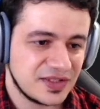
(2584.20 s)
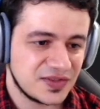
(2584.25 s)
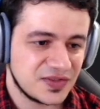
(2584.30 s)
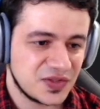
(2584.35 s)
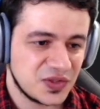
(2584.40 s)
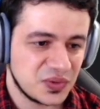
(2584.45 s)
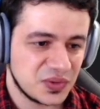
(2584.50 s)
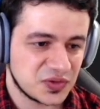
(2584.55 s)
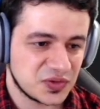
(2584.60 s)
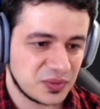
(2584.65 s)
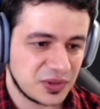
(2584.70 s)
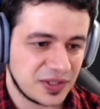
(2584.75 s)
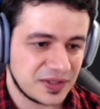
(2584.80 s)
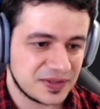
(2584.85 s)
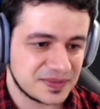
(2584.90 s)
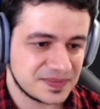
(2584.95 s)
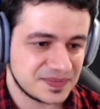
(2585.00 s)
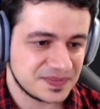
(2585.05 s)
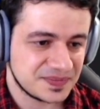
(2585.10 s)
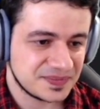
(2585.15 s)
it to you as well.
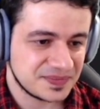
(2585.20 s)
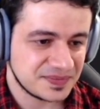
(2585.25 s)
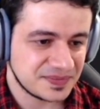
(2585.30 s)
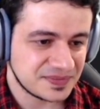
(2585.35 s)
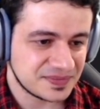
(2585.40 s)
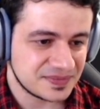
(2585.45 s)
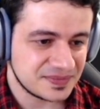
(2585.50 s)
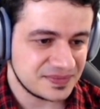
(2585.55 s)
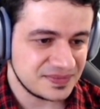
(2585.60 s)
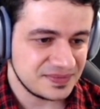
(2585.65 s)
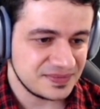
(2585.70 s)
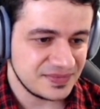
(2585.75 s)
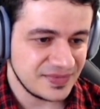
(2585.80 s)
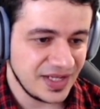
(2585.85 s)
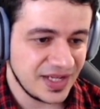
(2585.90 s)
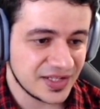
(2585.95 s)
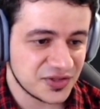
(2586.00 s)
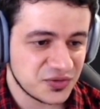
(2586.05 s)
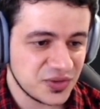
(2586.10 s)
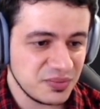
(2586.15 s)

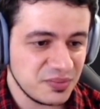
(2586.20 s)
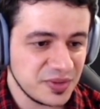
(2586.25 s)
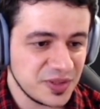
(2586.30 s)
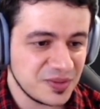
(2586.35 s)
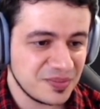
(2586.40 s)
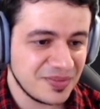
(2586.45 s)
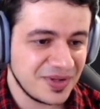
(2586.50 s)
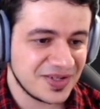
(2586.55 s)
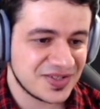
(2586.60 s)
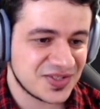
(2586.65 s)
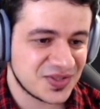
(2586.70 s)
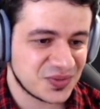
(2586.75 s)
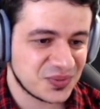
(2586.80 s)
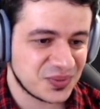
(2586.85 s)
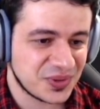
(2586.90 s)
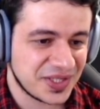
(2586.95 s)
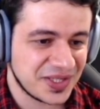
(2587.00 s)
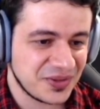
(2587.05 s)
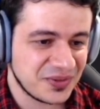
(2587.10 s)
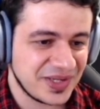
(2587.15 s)
I stream pretty much. It's
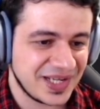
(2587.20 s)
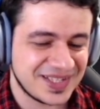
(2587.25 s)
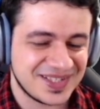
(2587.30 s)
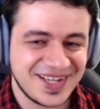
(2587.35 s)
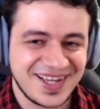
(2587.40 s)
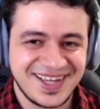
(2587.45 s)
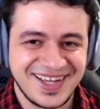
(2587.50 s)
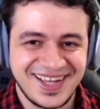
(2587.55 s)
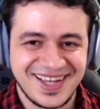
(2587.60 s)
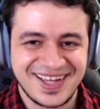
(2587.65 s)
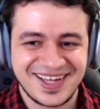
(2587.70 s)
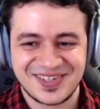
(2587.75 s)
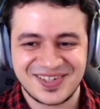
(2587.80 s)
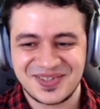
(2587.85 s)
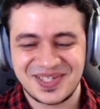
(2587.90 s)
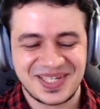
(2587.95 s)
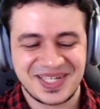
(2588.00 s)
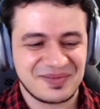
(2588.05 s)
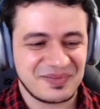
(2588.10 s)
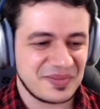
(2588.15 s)
working great.
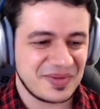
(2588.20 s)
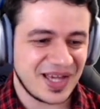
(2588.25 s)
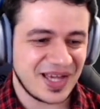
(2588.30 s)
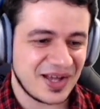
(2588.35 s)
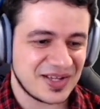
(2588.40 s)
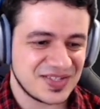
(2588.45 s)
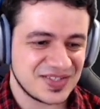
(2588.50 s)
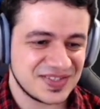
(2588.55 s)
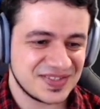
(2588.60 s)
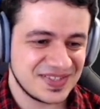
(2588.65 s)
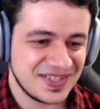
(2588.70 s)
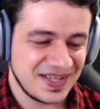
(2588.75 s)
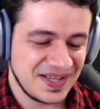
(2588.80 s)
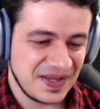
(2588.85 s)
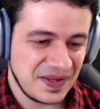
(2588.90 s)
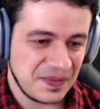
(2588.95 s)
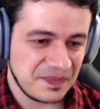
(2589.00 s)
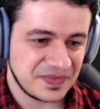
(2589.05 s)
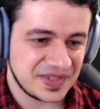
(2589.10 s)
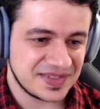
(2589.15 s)
Okay, maybe I just
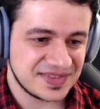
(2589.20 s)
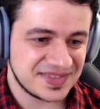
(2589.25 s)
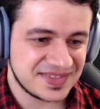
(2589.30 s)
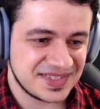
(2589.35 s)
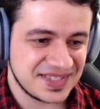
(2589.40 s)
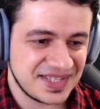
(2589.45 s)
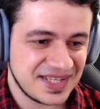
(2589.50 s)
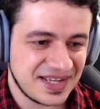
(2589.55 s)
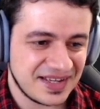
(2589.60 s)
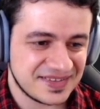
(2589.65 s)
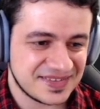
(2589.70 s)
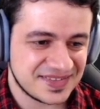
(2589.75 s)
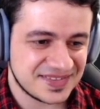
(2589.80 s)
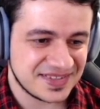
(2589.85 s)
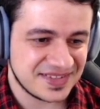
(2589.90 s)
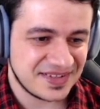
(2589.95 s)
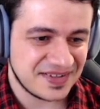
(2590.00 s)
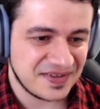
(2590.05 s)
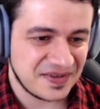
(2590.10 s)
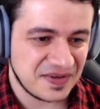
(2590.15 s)
didn't see that.
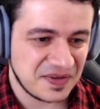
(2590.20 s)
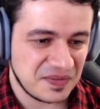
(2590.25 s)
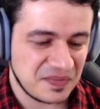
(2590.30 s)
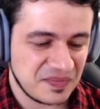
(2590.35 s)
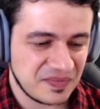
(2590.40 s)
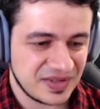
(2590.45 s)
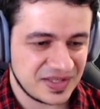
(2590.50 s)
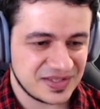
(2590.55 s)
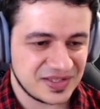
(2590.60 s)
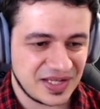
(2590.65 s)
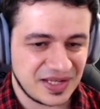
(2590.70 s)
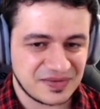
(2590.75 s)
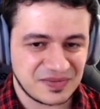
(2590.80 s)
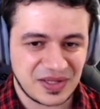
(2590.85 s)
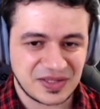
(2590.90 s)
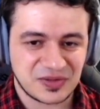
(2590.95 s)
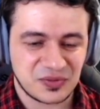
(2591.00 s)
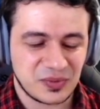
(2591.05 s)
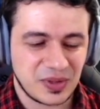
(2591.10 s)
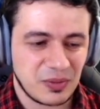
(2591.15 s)
And
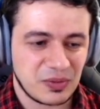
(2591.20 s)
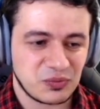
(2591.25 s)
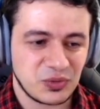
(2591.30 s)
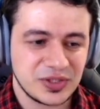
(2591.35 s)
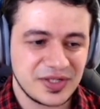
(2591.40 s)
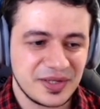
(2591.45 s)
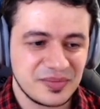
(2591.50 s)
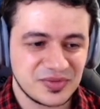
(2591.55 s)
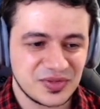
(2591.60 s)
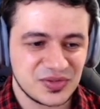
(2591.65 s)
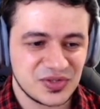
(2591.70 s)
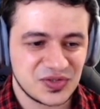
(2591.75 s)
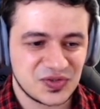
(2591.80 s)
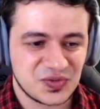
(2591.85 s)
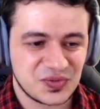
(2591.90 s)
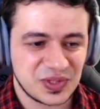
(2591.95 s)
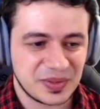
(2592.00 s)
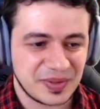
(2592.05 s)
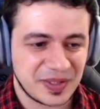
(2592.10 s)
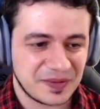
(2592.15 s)
at what times are you
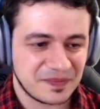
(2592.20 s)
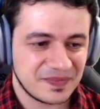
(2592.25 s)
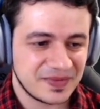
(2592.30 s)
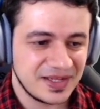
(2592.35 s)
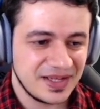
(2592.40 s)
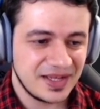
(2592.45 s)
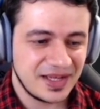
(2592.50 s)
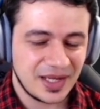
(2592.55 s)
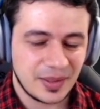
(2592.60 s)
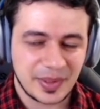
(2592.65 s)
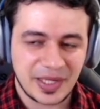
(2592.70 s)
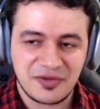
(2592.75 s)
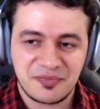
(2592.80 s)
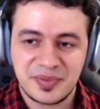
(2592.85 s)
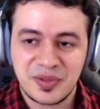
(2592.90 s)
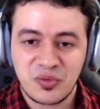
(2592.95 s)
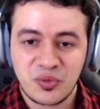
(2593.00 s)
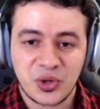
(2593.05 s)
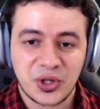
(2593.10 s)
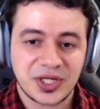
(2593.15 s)
streaming? I mean, I've
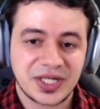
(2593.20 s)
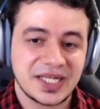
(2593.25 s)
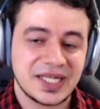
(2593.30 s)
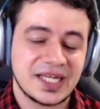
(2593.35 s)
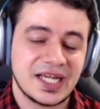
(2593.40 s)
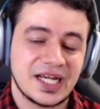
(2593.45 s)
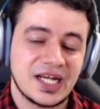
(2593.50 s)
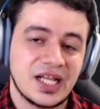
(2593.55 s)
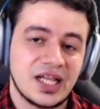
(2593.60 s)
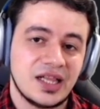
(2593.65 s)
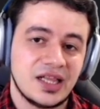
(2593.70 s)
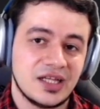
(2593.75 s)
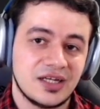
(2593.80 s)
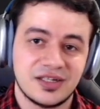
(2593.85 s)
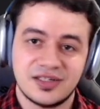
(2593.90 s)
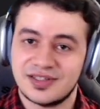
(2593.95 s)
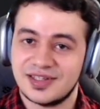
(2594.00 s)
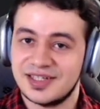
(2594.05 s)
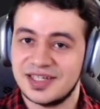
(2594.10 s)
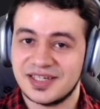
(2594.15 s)
been working a
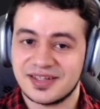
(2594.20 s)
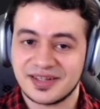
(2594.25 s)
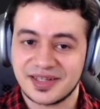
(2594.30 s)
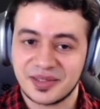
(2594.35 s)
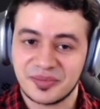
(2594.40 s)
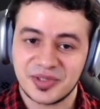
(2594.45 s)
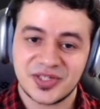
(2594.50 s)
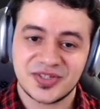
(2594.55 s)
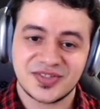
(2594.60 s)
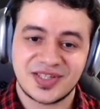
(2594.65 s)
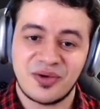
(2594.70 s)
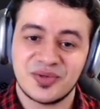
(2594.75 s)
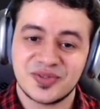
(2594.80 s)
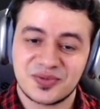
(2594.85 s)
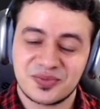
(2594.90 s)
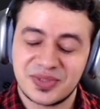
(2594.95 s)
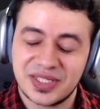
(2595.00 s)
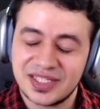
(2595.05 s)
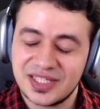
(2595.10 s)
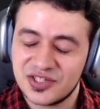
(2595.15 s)
lot lately because I was
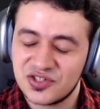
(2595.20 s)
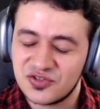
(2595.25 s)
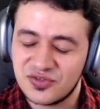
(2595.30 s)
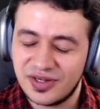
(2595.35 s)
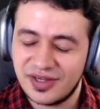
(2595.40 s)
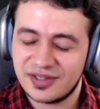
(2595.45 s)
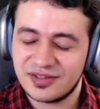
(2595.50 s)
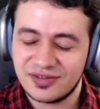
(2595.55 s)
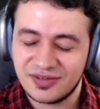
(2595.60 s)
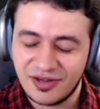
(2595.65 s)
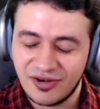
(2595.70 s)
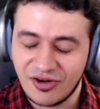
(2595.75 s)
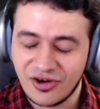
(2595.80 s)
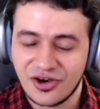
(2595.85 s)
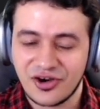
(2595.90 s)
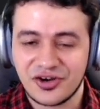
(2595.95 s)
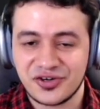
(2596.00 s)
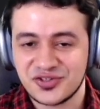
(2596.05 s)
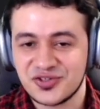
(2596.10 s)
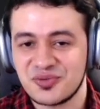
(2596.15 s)
really trying
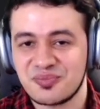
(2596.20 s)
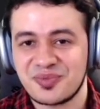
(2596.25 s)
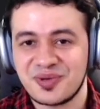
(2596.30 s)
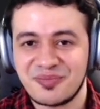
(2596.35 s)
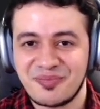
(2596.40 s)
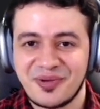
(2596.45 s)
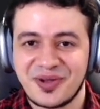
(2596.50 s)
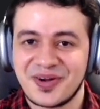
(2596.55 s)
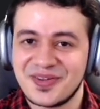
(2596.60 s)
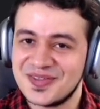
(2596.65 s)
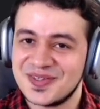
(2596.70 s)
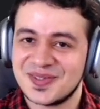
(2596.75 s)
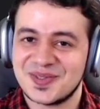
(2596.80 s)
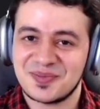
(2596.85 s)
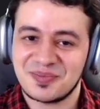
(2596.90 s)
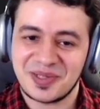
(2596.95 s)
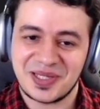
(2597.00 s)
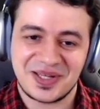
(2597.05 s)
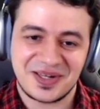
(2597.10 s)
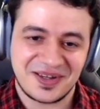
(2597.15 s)
hard to prepare this
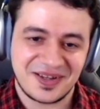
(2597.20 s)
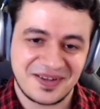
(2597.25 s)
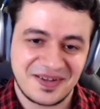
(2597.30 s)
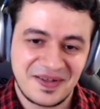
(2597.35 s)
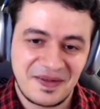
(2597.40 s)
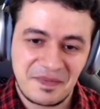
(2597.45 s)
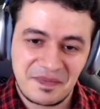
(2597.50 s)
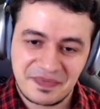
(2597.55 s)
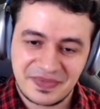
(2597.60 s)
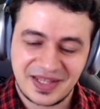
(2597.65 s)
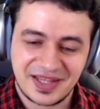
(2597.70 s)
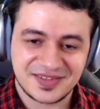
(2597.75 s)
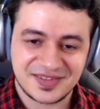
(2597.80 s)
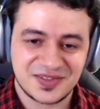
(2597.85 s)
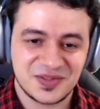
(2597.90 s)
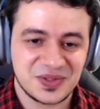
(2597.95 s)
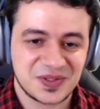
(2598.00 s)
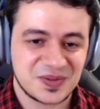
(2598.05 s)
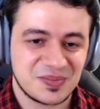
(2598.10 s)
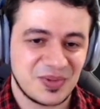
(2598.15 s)
beta as
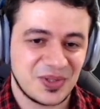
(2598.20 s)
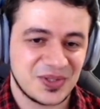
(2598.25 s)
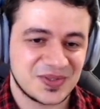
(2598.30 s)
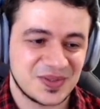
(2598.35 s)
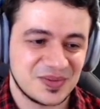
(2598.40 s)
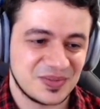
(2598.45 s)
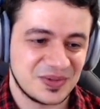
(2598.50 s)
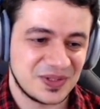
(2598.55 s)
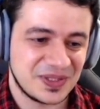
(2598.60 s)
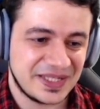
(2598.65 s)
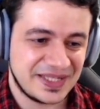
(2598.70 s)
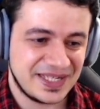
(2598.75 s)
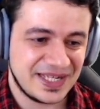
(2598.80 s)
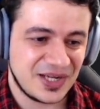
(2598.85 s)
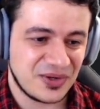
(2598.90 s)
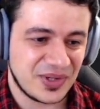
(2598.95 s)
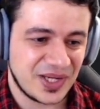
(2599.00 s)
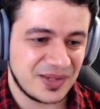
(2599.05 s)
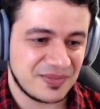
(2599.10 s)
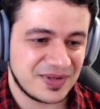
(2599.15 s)
soon as possible. And now
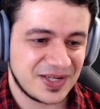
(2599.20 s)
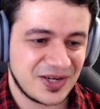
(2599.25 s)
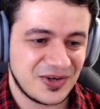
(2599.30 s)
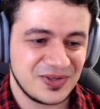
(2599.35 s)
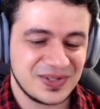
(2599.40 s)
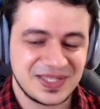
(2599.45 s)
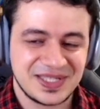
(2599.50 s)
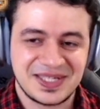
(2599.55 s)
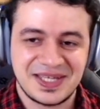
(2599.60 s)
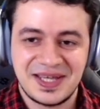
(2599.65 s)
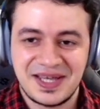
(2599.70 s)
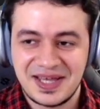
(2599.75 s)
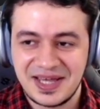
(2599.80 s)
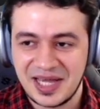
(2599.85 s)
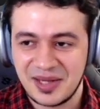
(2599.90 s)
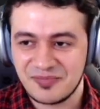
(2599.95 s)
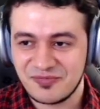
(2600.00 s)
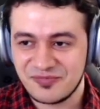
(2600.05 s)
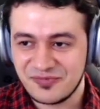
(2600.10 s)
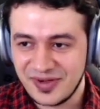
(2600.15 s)
I'm
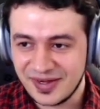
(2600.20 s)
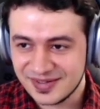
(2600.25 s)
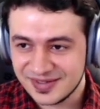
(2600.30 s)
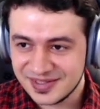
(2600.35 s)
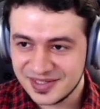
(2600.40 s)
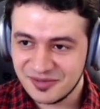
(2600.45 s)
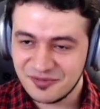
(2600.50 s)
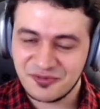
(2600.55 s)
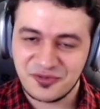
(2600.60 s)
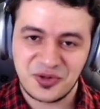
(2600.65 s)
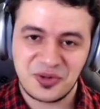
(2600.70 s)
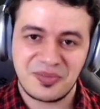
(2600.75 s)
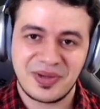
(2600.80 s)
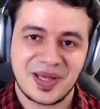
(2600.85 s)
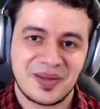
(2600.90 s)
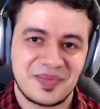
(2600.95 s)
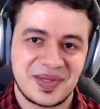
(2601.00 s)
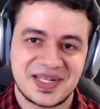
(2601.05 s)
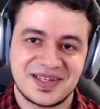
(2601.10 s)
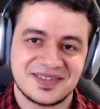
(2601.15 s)
finally through my
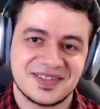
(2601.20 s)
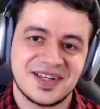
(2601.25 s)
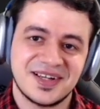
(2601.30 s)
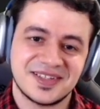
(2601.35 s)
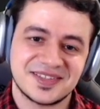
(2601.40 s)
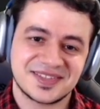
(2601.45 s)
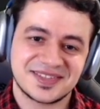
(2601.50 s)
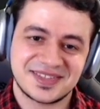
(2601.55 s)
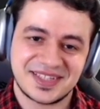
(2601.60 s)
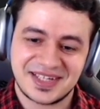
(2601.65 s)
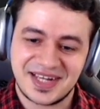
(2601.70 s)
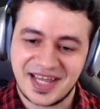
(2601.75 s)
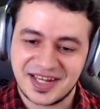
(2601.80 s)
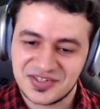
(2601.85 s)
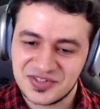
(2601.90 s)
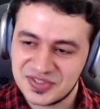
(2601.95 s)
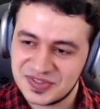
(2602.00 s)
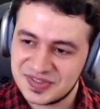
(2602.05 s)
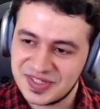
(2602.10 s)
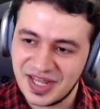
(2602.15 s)
beta tasks, and I
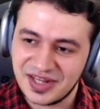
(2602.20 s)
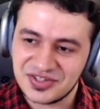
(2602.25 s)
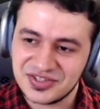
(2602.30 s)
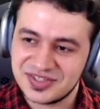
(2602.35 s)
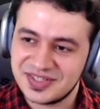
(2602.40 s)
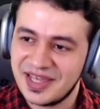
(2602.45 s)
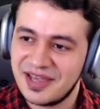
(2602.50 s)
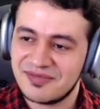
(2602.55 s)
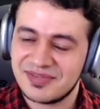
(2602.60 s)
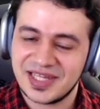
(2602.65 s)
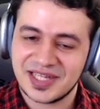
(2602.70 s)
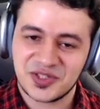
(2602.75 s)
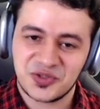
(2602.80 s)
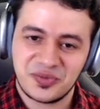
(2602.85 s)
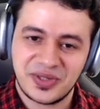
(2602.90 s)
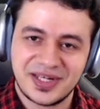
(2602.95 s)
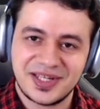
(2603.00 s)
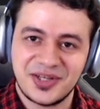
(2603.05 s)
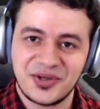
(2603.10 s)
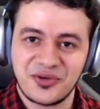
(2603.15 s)
just have like
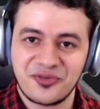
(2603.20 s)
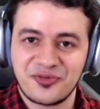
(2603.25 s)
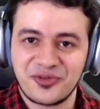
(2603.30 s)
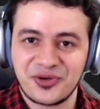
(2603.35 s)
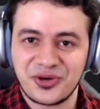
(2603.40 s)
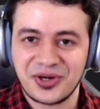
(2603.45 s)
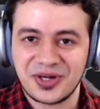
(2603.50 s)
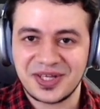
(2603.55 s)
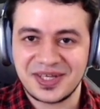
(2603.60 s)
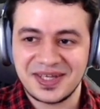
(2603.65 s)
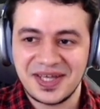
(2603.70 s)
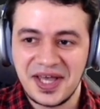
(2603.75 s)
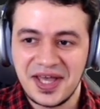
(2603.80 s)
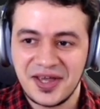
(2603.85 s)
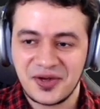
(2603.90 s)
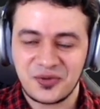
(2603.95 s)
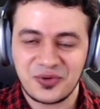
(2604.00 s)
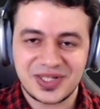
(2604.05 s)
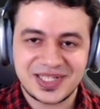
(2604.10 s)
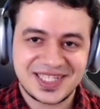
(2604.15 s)
20 or 30
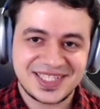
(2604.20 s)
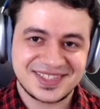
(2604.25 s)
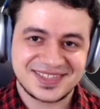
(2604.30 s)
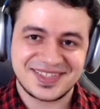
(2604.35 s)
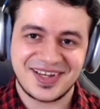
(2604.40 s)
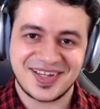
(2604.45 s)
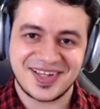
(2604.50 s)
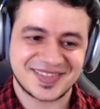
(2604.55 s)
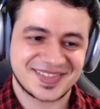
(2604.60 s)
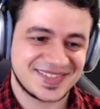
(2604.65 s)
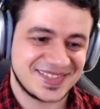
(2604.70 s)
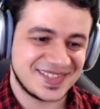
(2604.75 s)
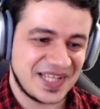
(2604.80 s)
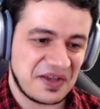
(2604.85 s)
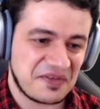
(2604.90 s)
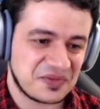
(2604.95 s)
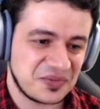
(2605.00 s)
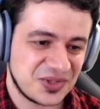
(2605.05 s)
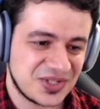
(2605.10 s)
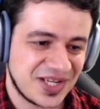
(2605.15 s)
release tasks
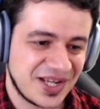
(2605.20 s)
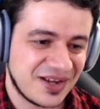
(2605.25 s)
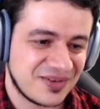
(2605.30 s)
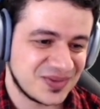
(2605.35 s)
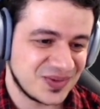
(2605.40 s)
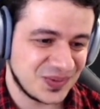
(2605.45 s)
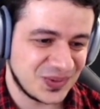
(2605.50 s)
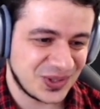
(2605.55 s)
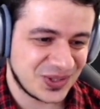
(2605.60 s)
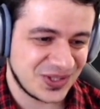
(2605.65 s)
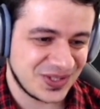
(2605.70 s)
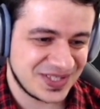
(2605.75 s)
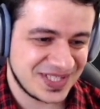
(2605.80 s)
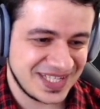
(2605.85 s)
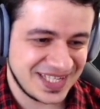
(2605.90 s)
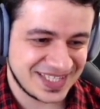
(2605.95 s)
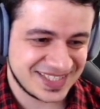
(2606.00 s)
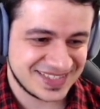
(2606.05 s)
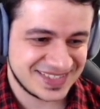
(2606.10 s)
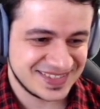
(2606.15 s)
left, which I have to work on
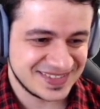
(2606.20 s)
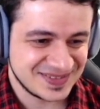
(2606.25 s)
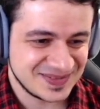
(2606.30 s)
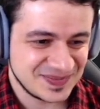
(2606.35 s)
next.